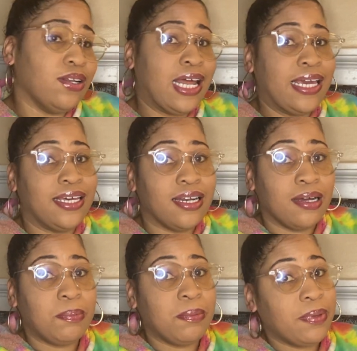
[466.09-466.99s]
lighten
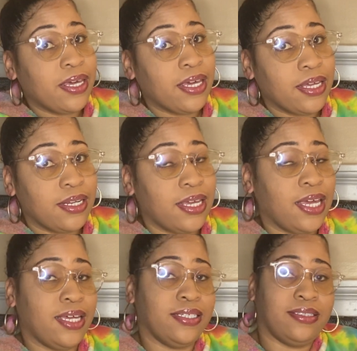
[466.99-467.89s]
up a bit
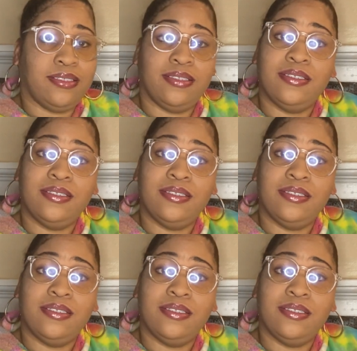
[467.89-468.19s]
and,